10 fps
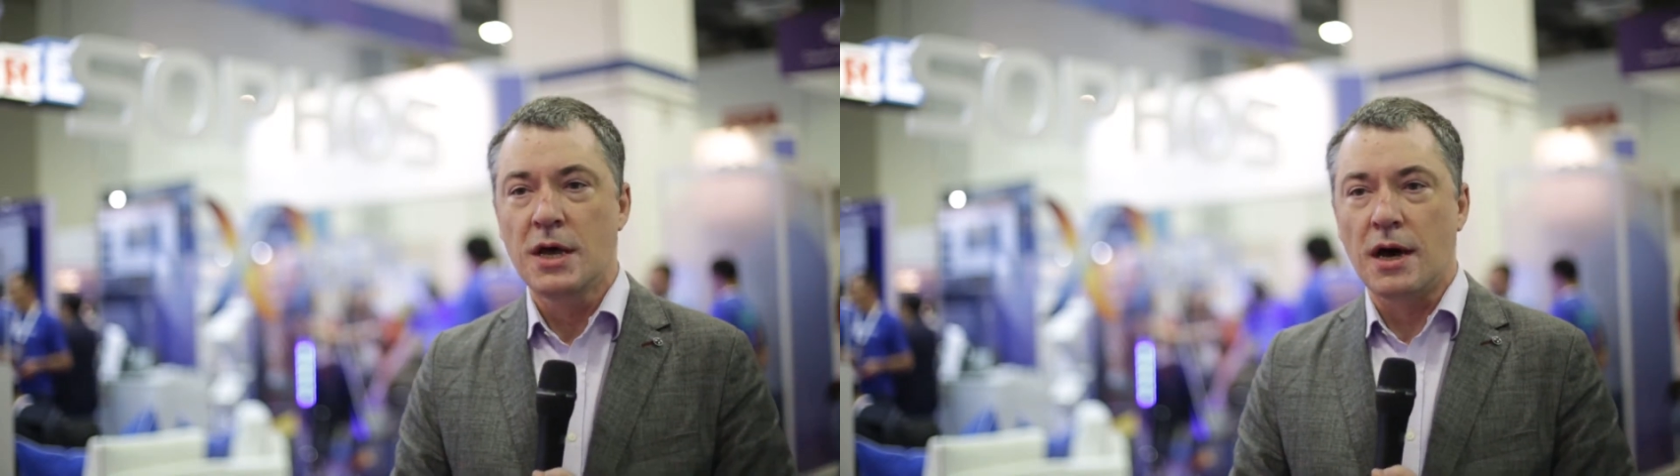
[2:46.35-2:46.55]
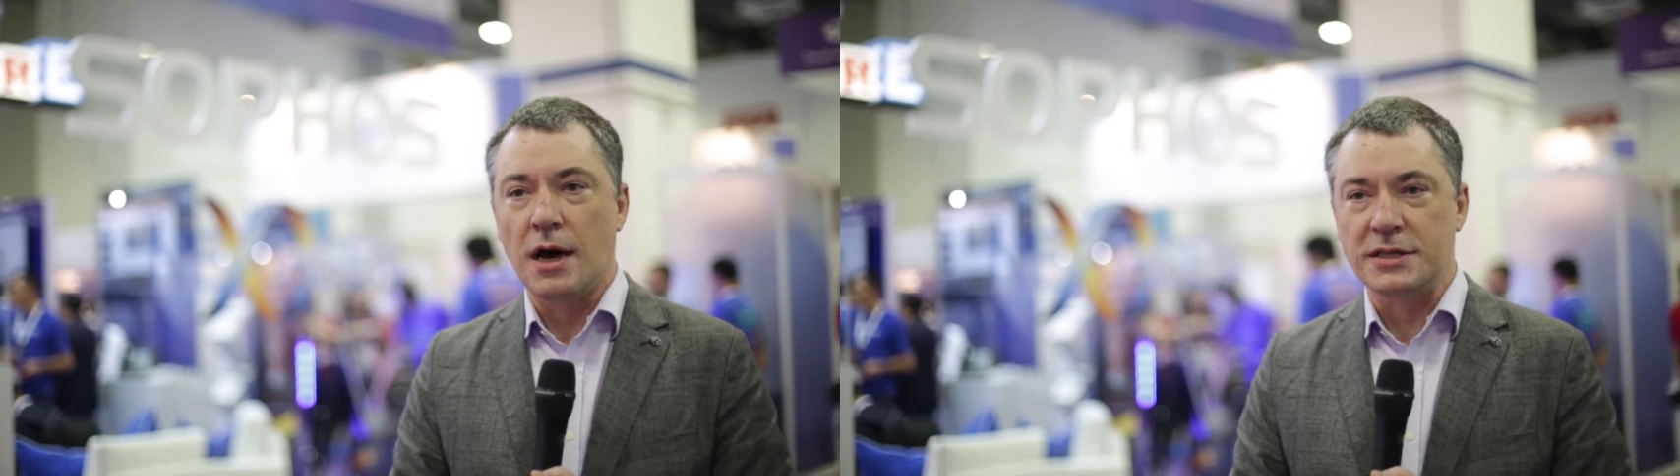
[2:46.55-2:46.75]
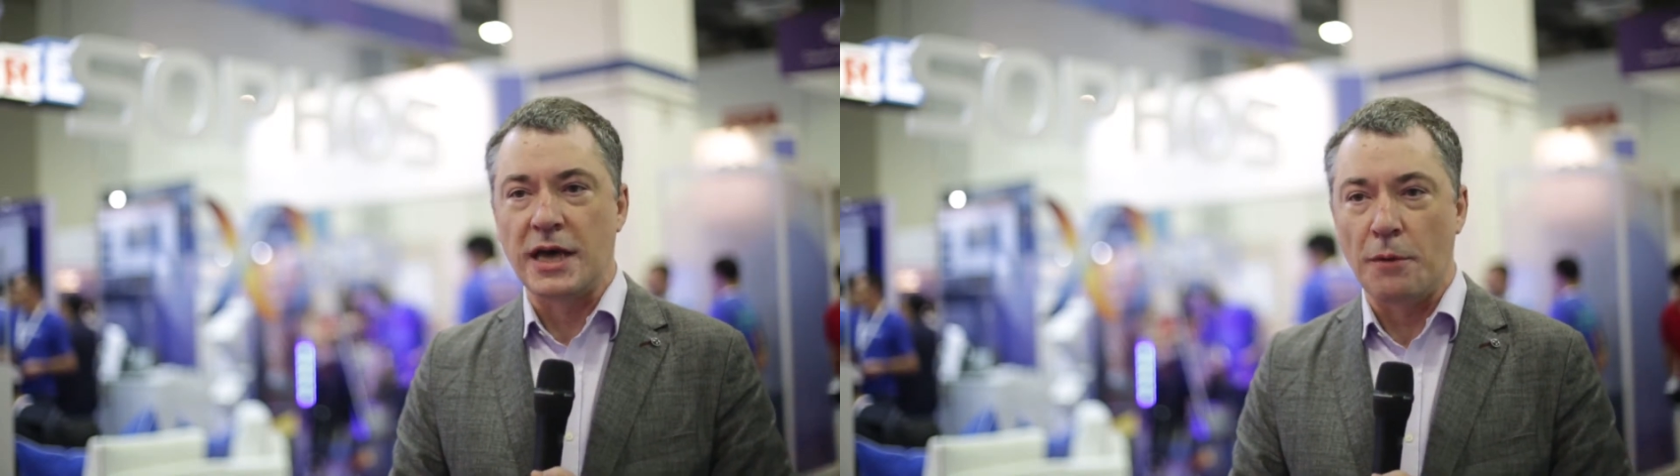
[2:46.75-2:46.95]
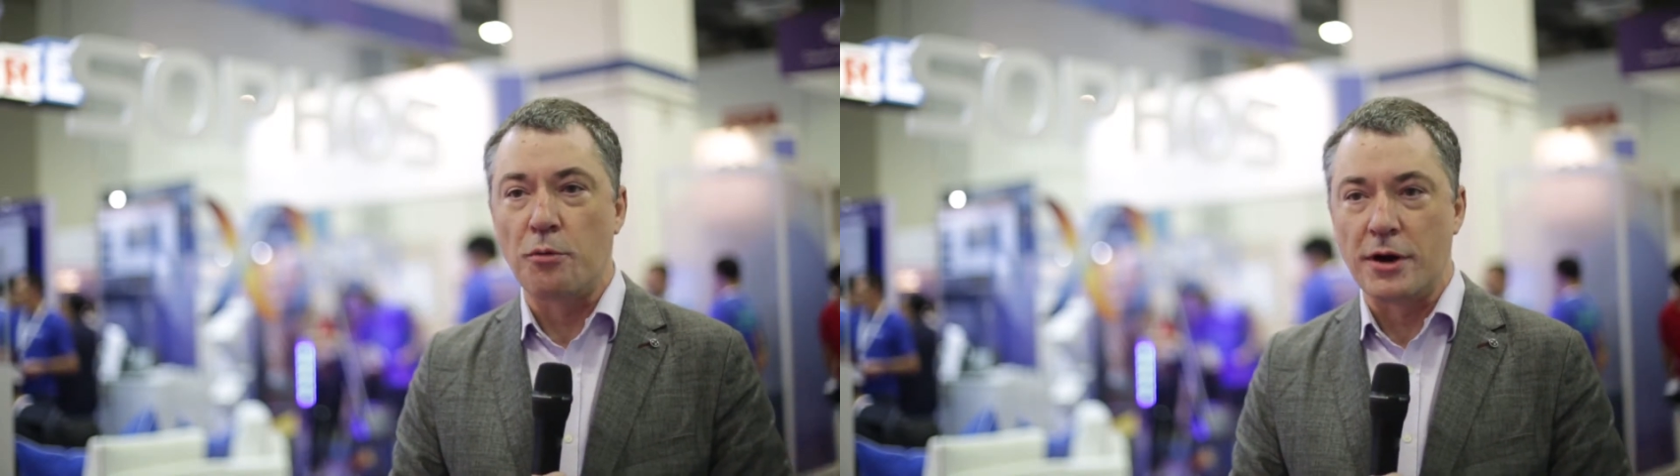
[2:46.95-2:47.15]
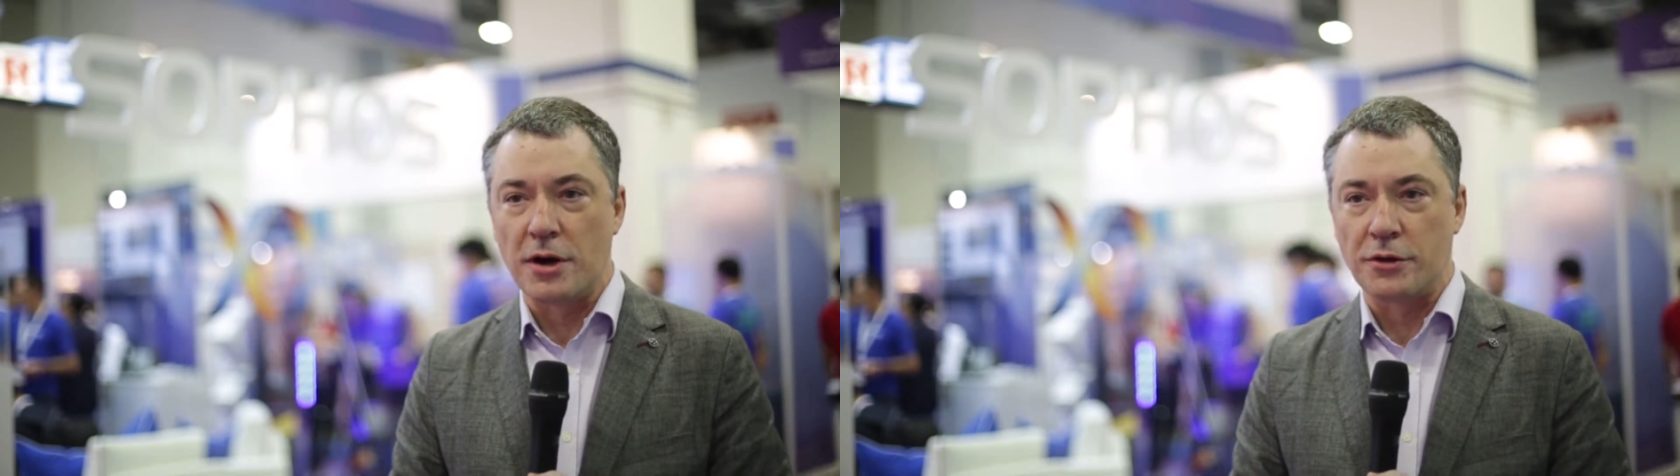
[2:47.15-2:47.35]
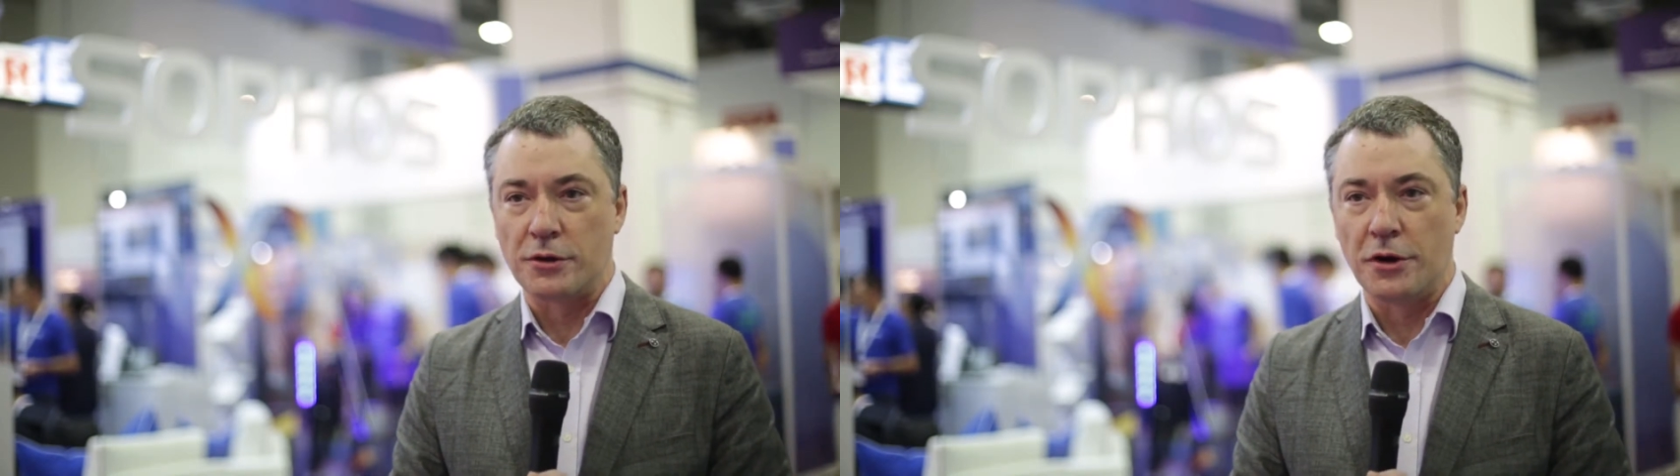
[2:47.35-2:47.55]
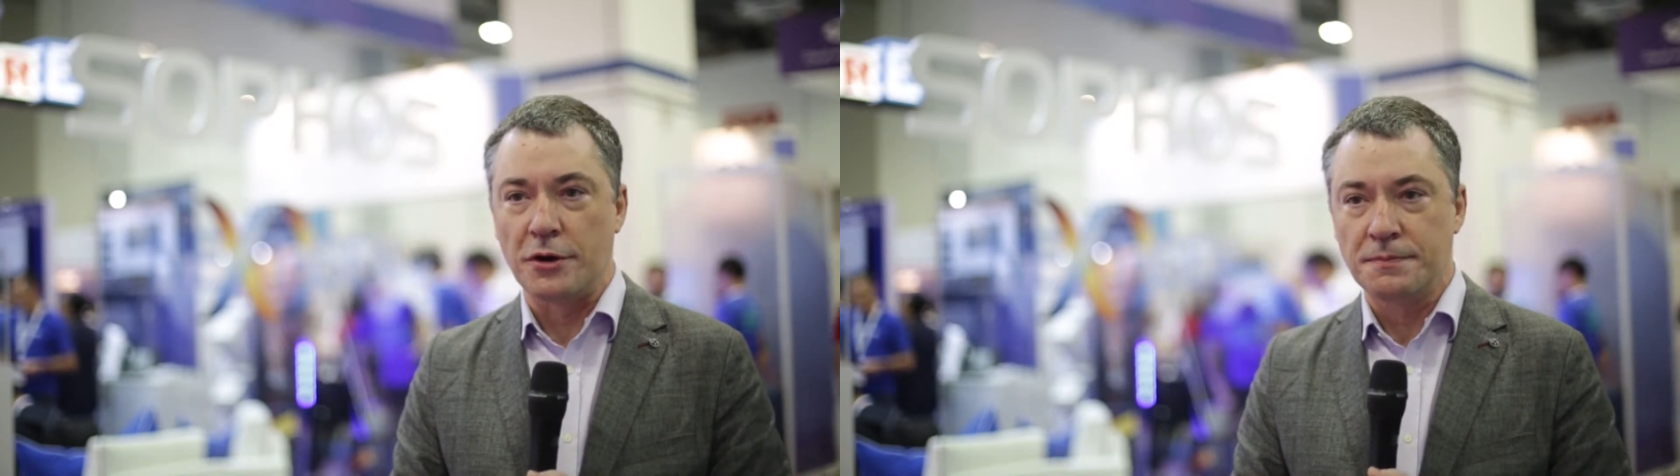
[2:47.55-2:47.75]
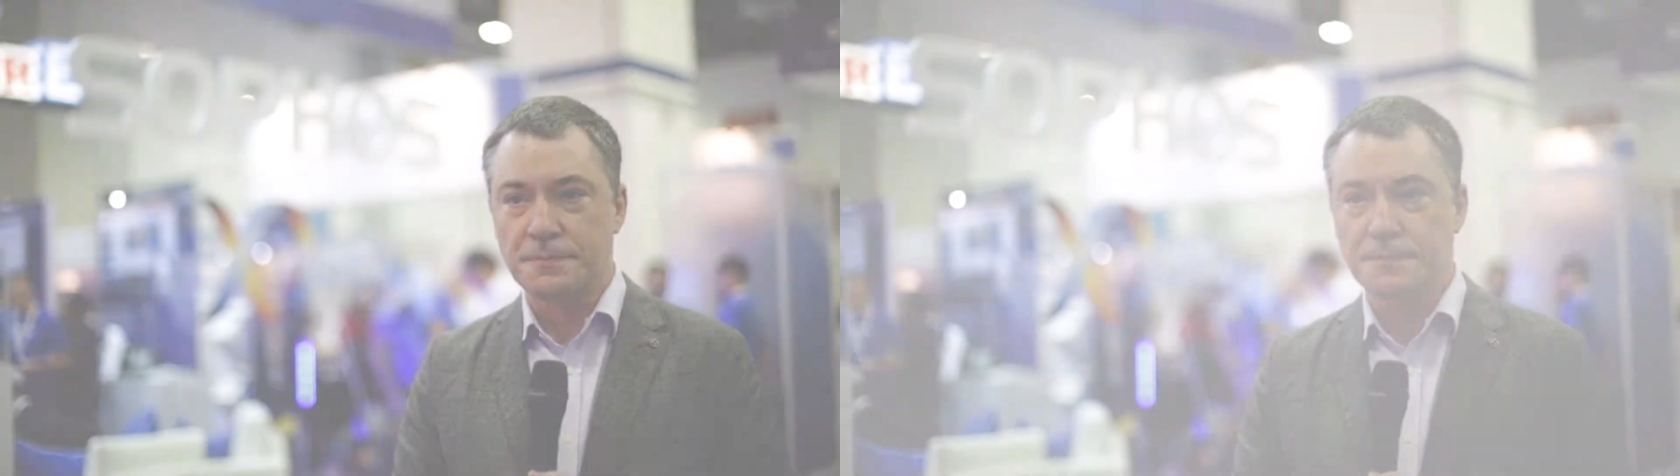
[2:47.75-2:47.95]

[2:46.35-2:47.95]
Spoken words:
to help one another learn.